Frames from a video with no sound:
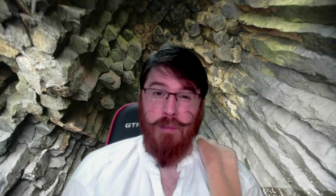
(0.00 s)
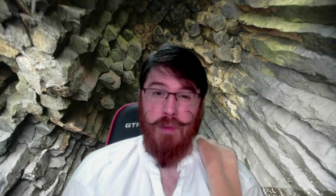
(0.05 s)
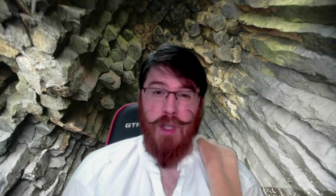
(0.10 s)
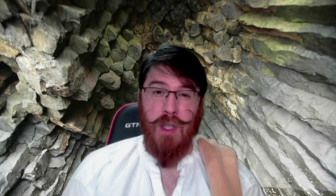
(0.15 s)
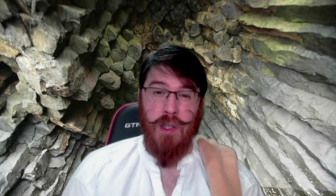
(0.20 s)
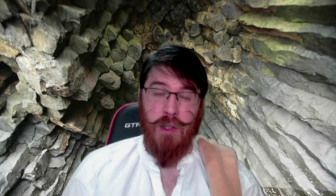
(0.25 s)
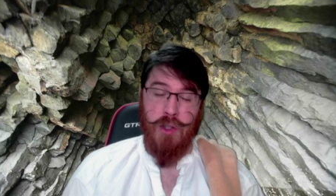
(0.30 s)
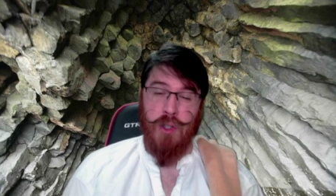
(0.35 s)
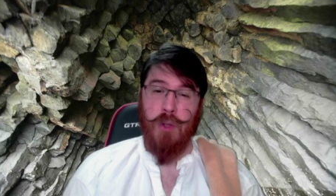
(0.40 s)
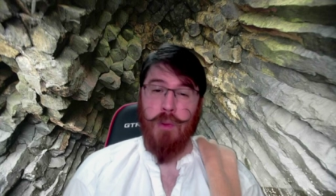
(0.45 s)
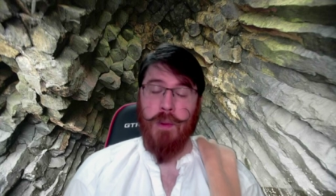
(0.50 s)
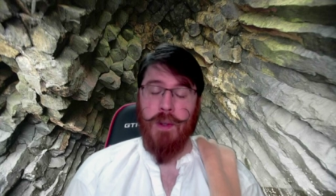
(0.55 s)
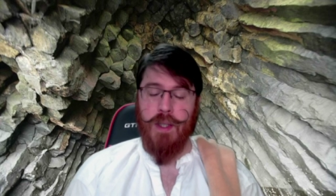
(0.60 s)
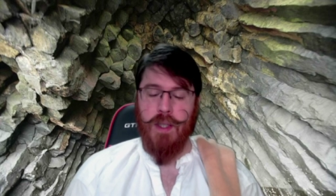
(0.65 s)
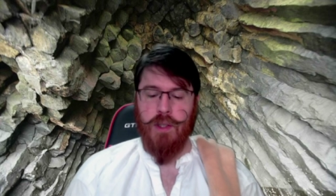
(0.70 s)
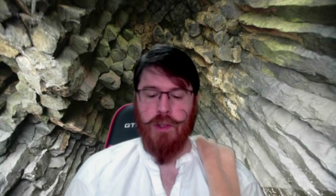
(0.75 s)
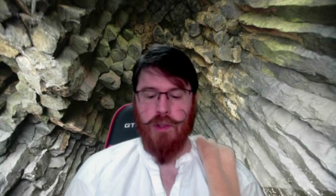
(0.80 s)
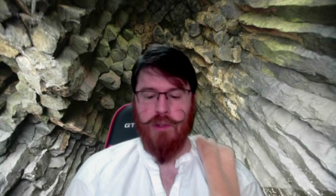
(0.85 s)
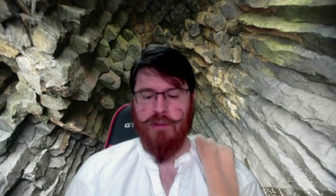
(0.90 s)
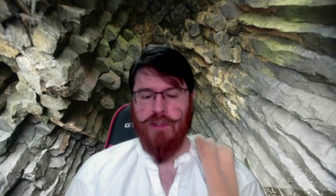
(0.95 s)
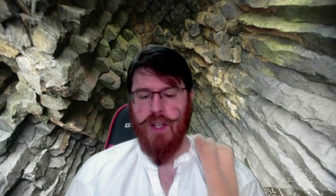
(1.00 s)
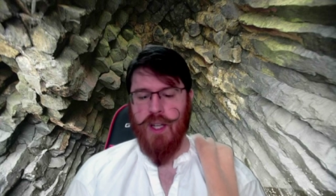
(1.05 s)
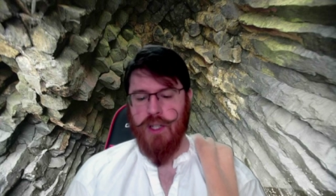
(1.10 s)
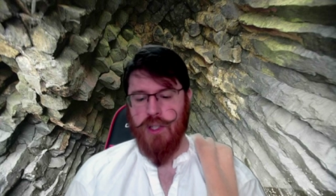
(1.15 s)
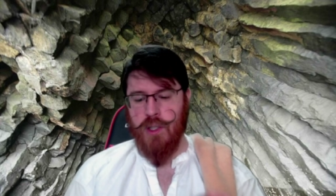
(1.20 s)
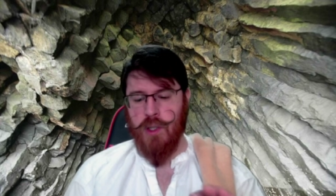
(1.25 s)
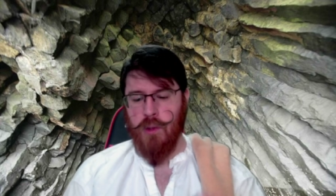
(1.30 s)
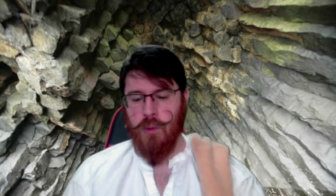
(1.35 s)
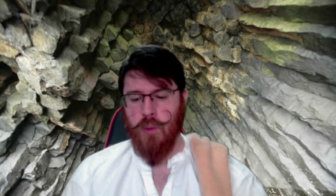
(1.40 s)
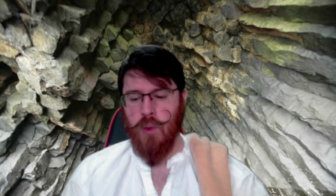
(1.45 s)
Usually, an old
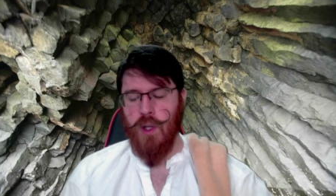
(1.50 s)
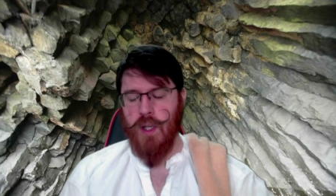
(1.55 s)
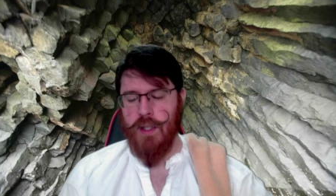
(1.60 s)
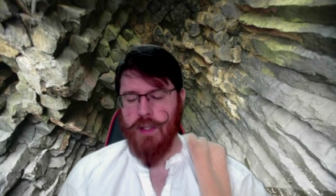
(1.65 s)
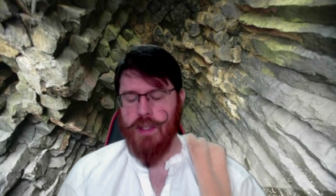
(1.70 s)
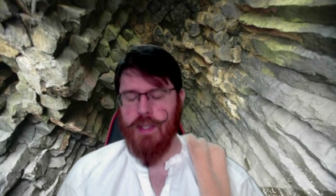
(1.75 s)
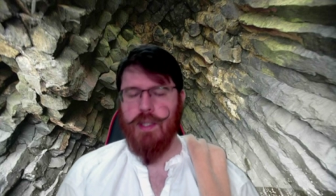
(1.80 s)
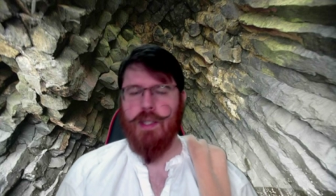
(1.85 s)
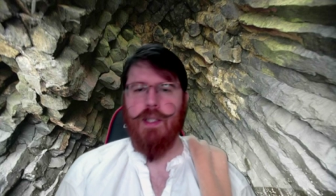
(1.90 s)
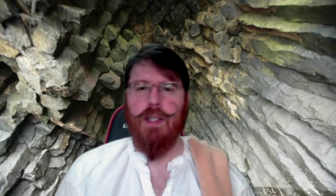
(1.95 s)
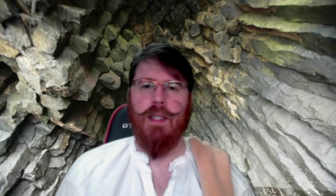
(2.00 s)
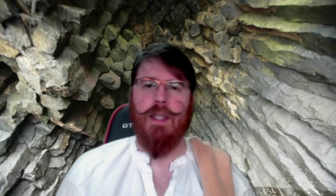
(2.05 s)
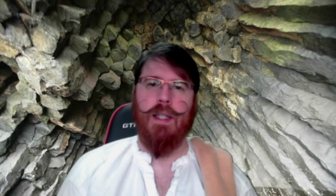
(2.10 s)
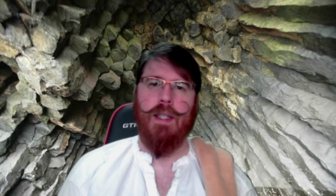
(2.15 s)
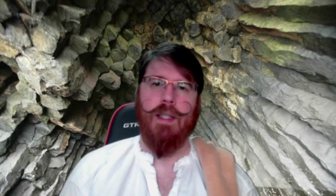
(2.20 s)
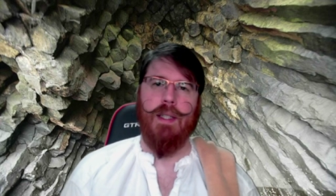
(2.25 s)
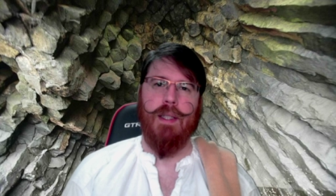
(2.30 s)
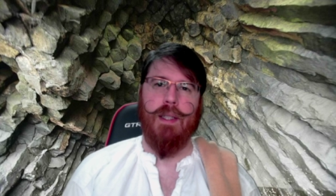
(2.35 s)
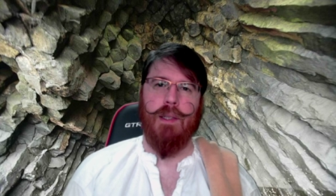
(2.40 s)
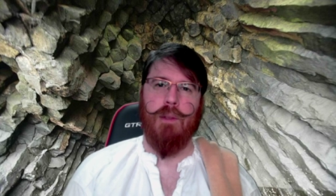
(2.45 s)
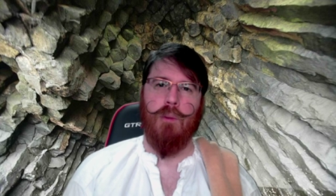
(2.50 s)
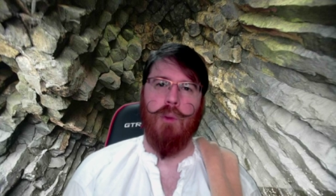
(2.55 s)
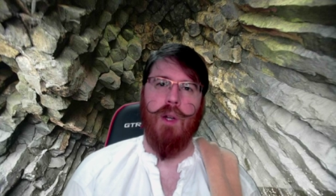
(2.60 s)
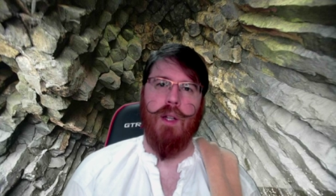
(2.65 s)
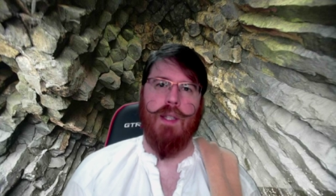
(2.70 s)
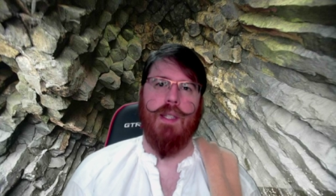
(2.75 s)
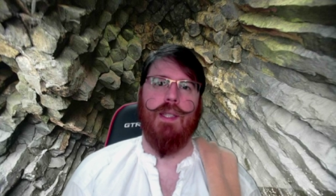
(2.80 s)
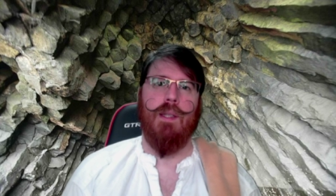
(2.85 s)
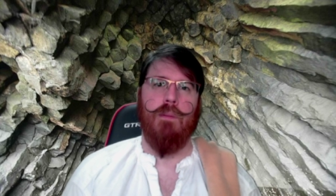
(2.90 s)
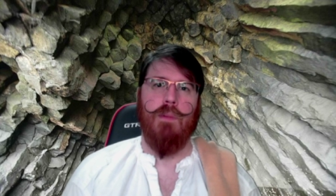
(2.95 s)
fashioned wants uh,
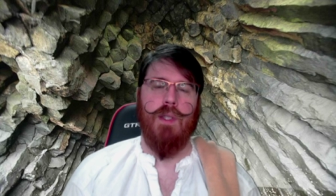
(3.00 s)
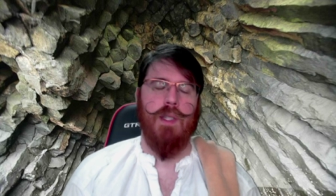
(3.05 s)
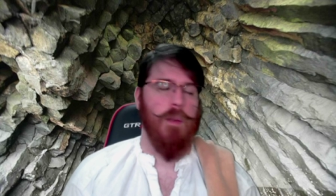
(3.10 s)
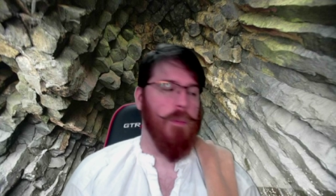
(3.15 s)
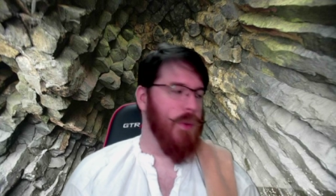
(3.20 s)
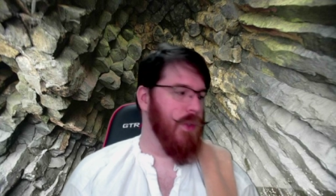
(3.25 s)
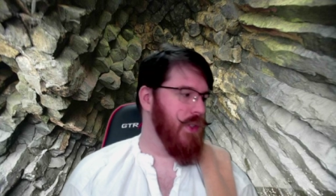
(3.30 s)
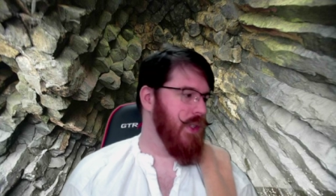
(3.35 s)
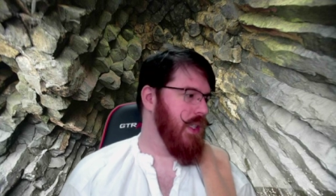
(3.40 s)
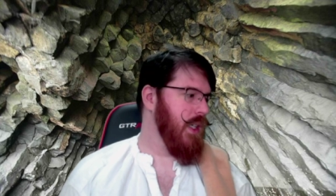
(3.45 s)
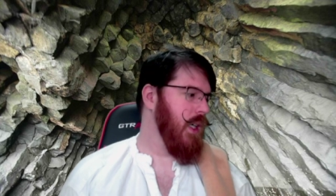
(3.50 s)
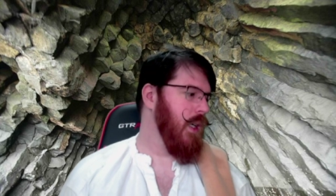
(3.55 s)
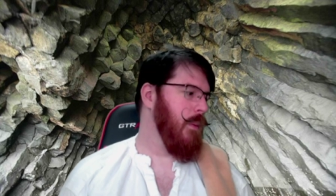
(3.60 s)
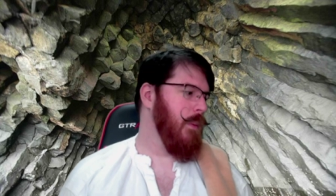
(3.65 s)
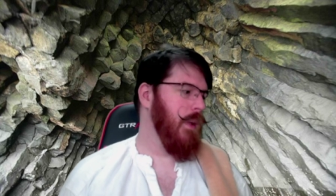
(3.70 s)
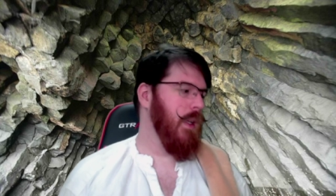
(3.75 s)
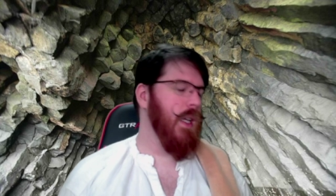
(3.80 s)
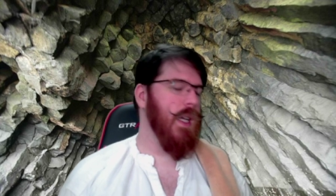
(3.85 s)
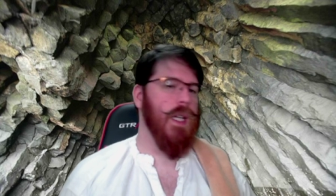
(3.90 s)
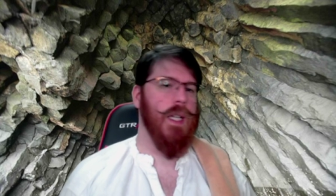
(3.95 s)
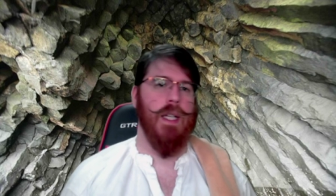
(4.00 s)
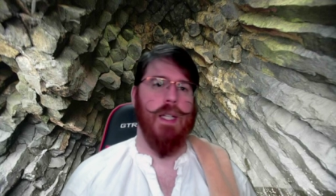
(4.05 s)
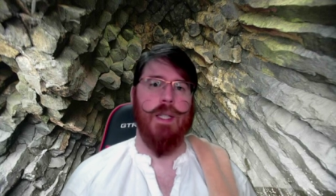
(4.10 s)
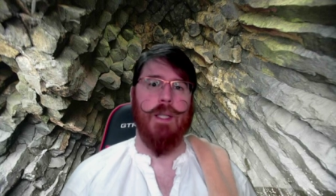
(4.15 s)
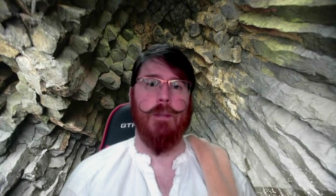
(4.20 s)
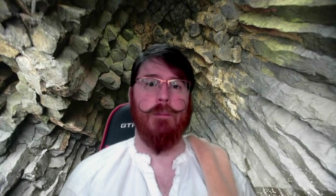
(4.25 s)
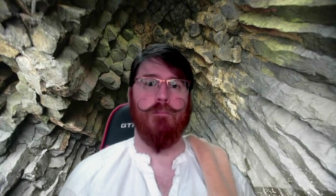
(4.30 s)
wants some simple syrup, and